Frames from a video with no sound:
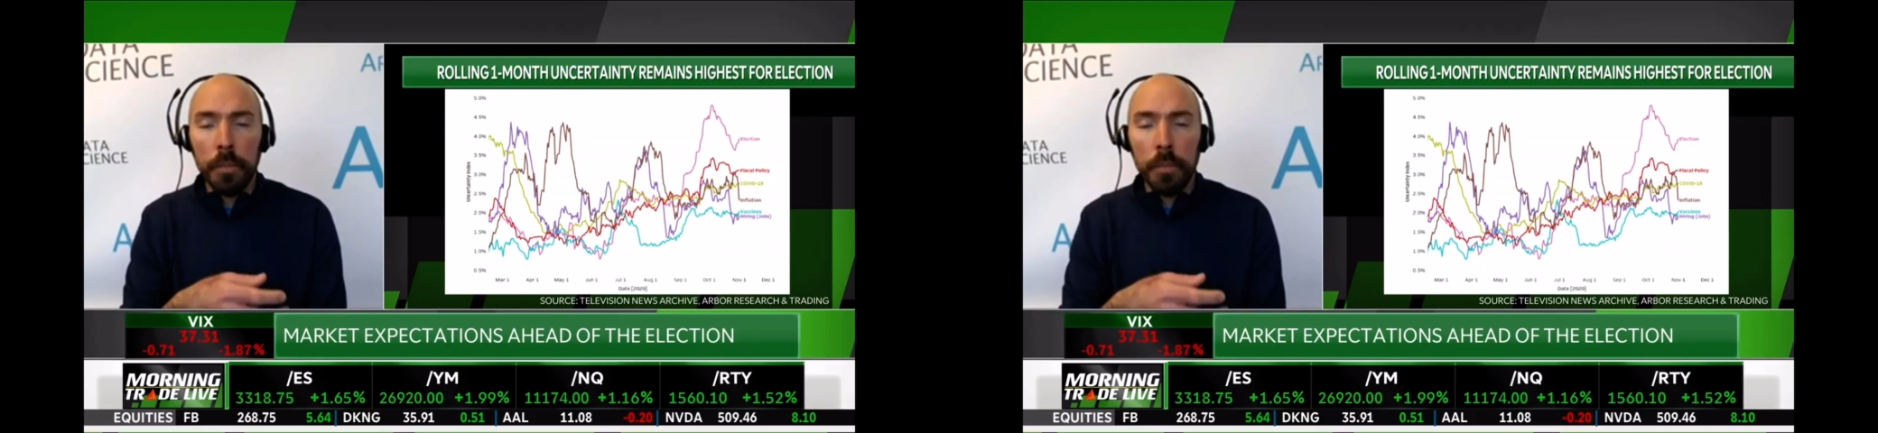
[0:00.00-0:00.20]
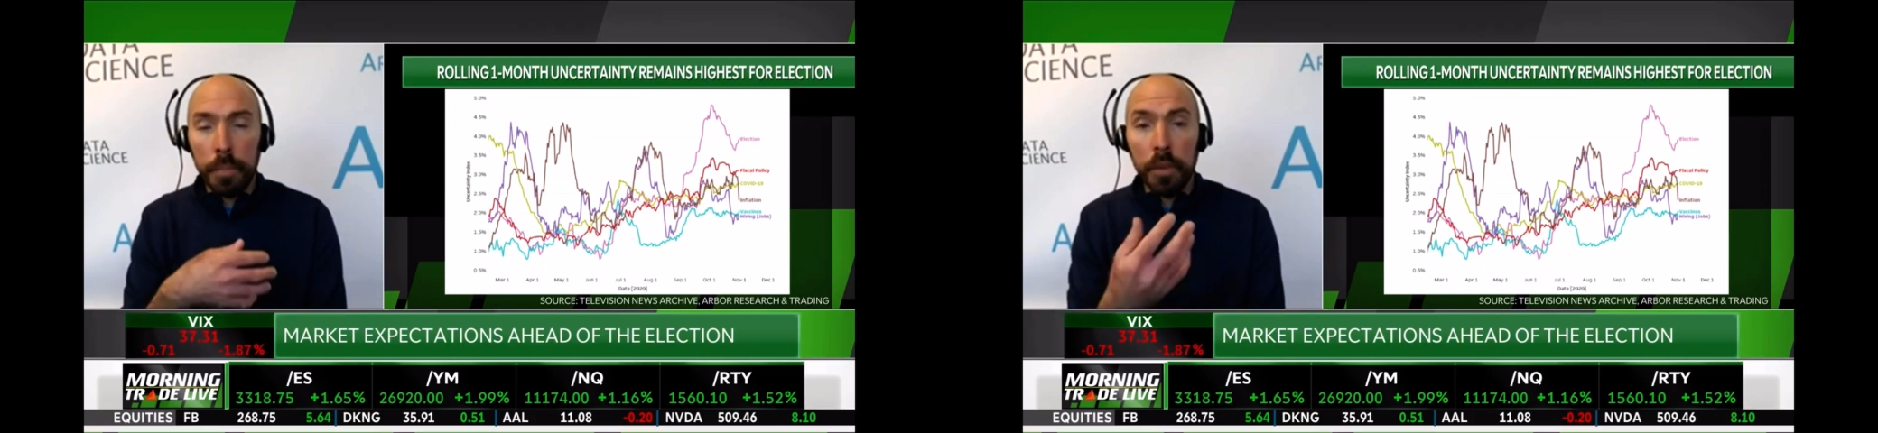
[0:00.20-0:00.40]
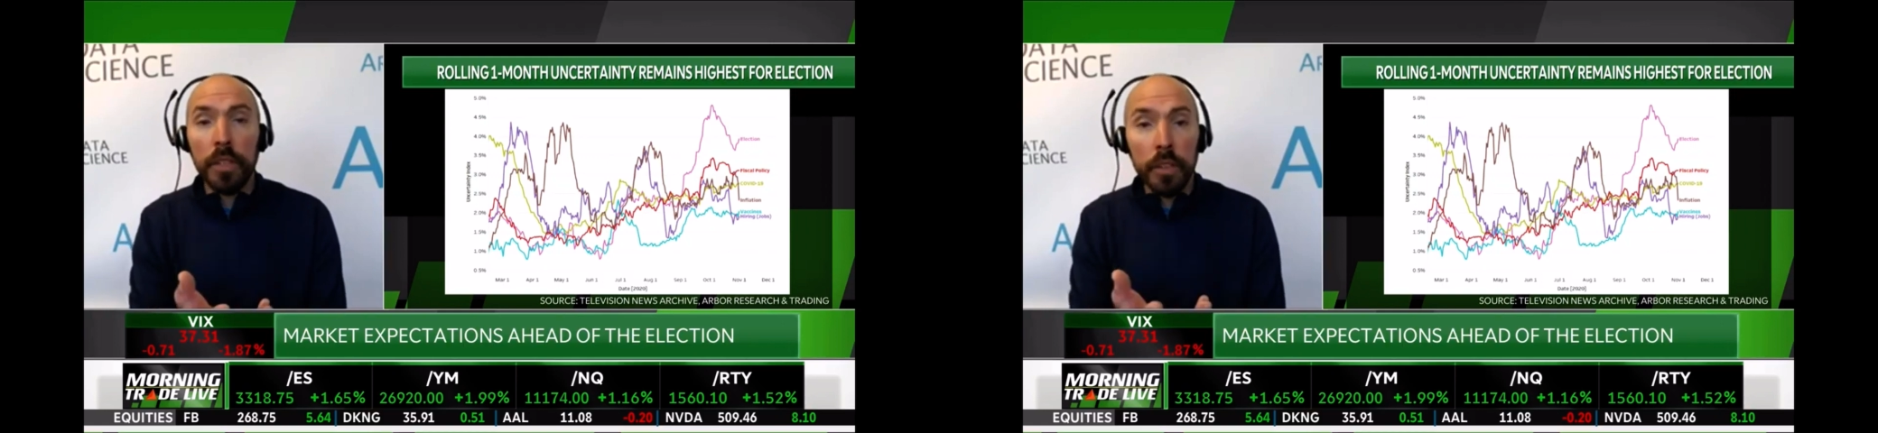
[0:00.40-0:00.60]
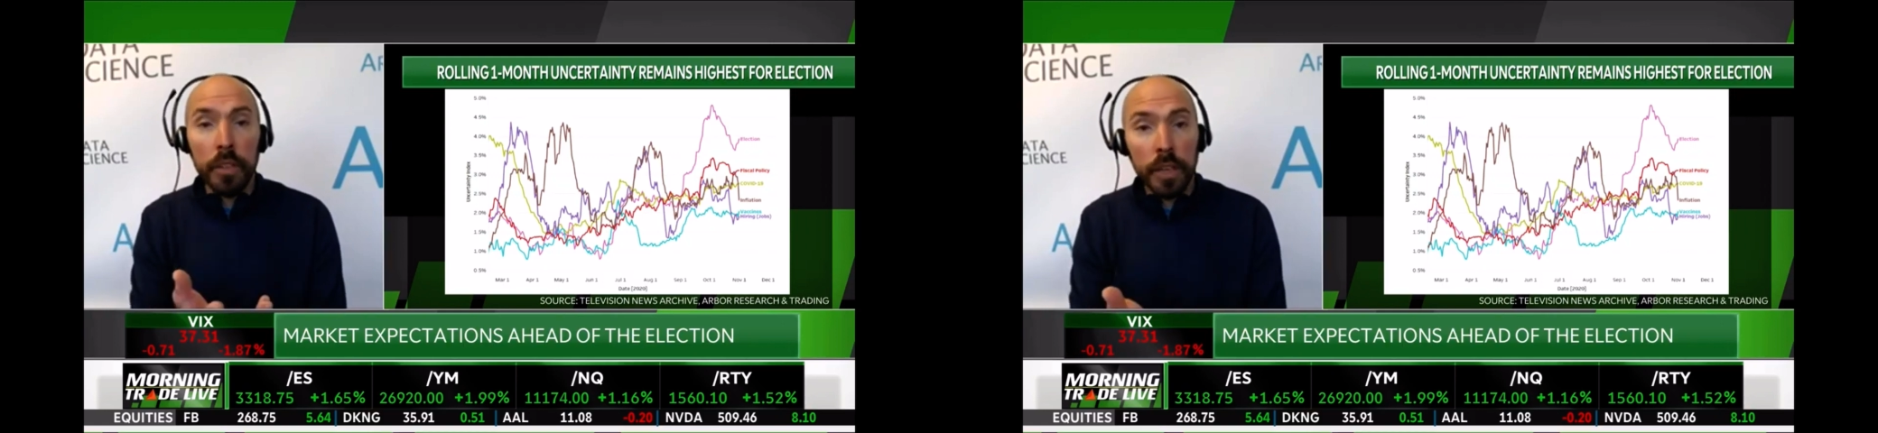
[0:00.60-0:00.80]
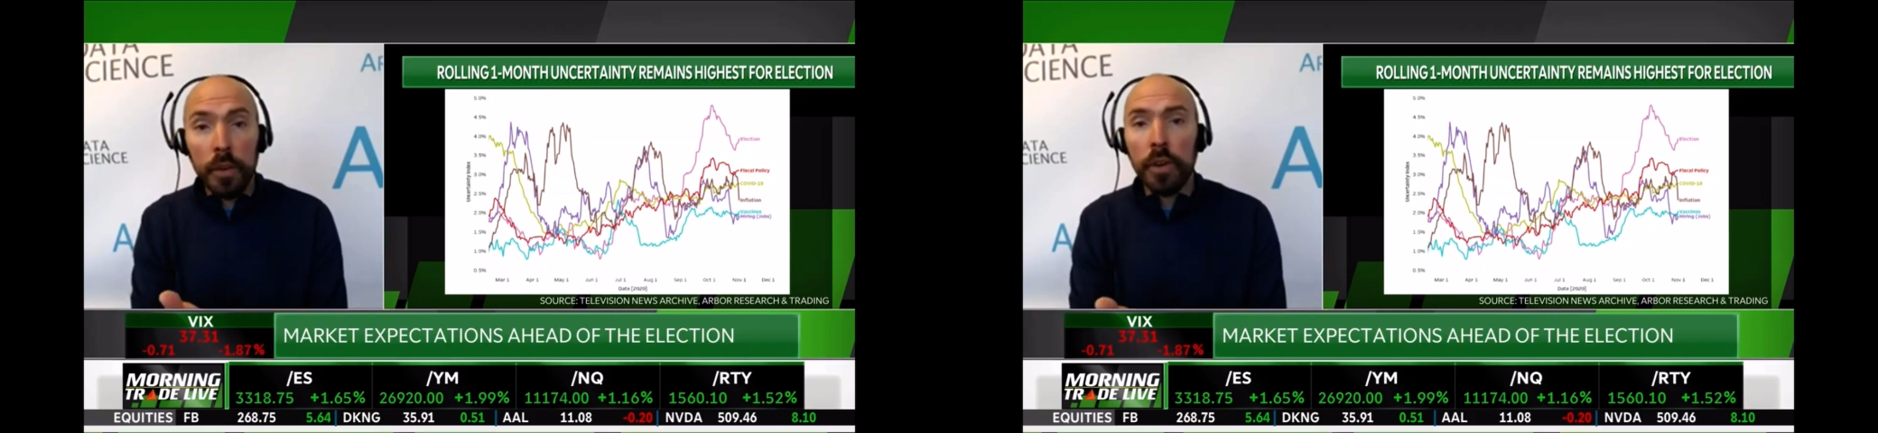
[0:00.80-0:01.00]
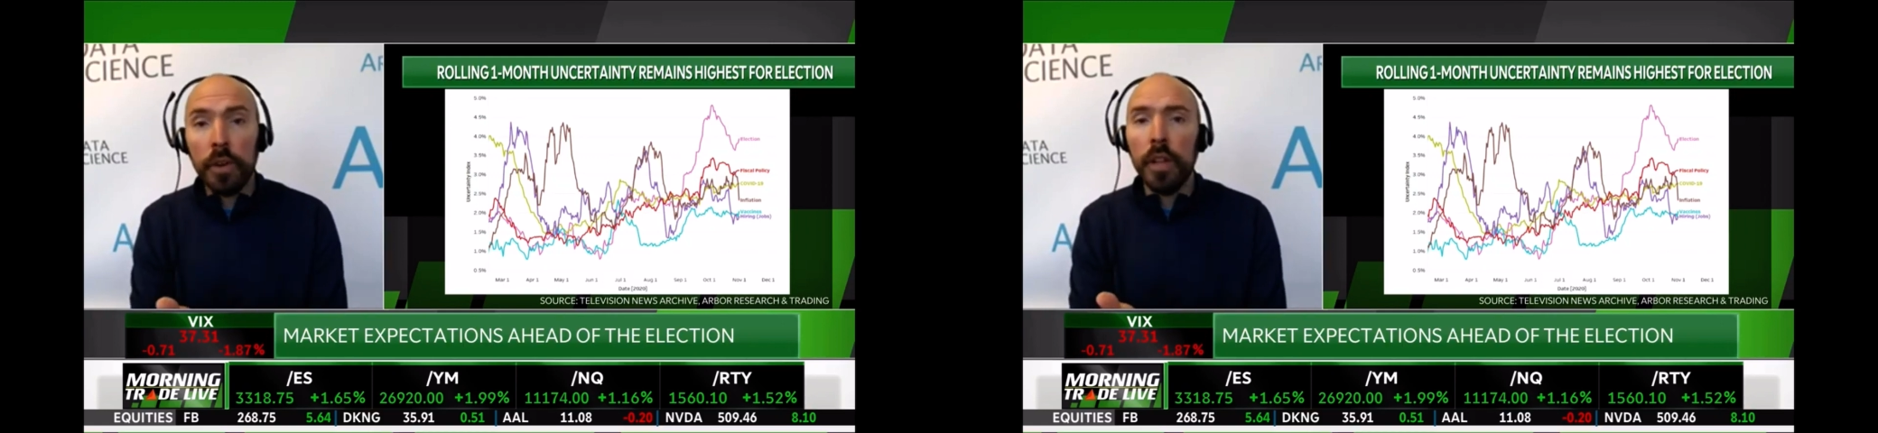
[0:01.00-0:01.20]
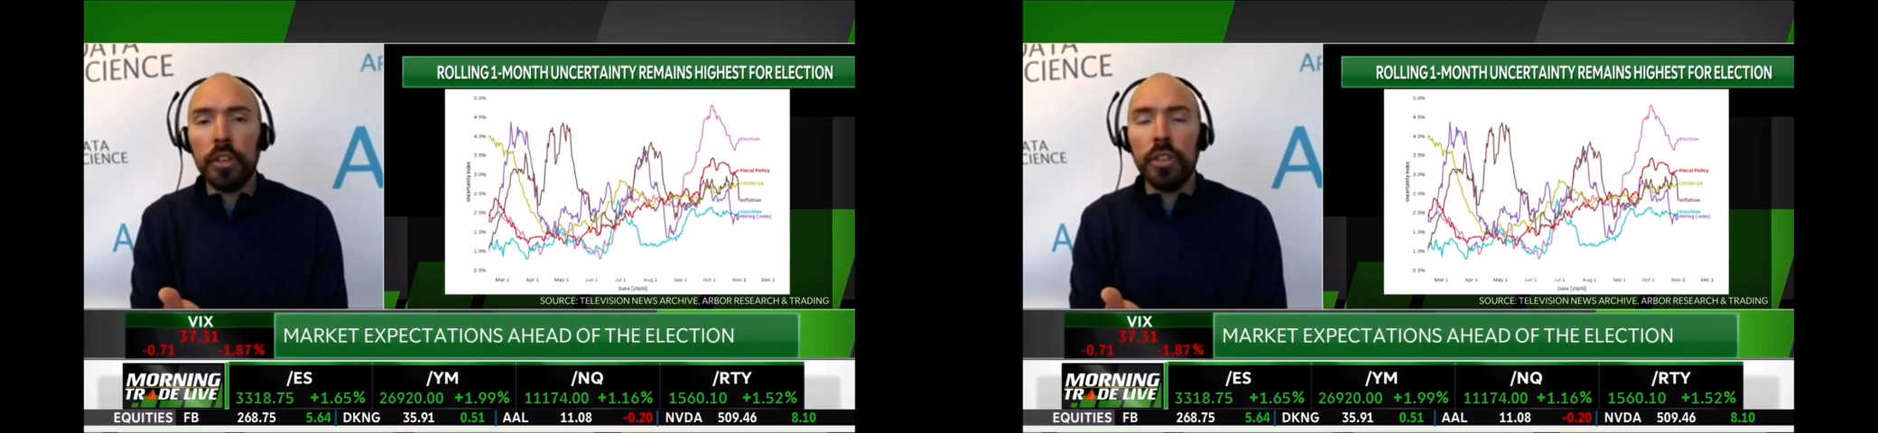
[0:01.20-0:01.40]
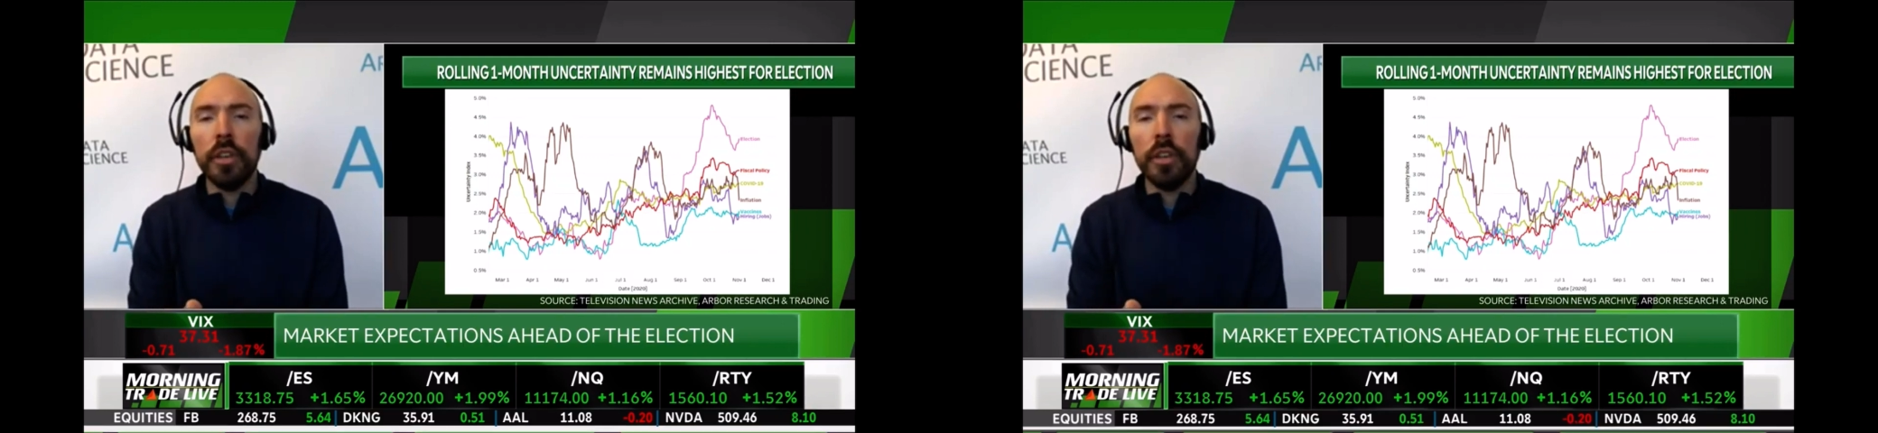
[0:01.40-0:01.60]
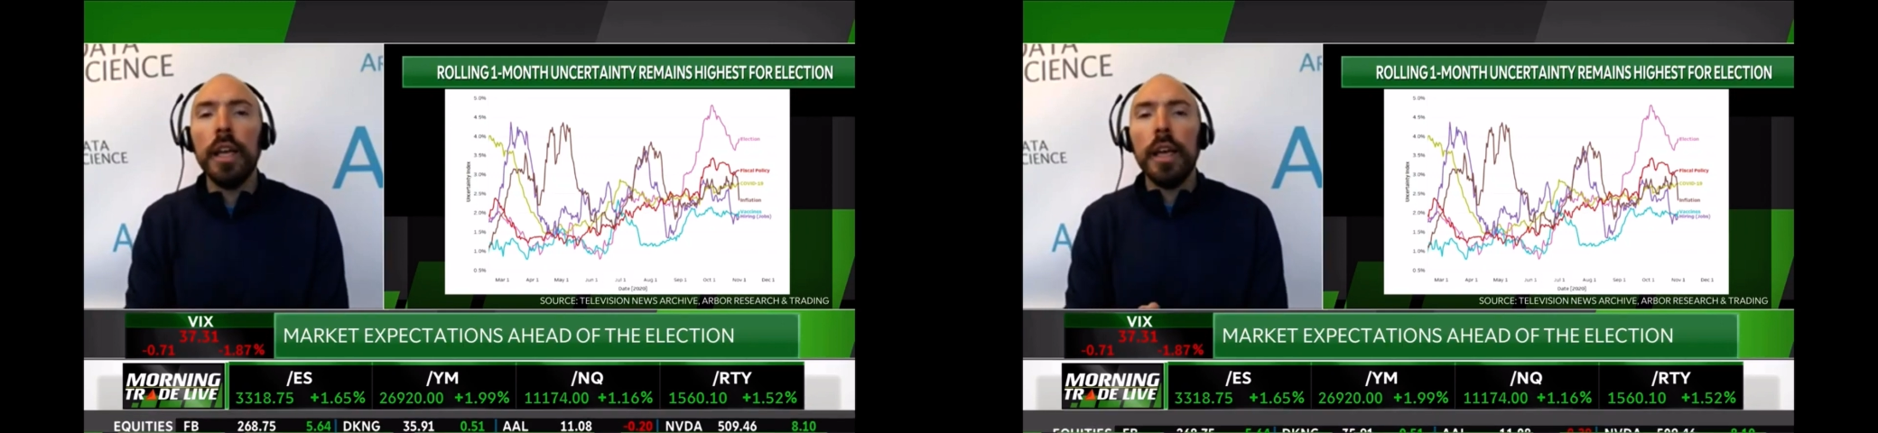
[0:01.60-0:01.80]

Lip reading: periods like now an election,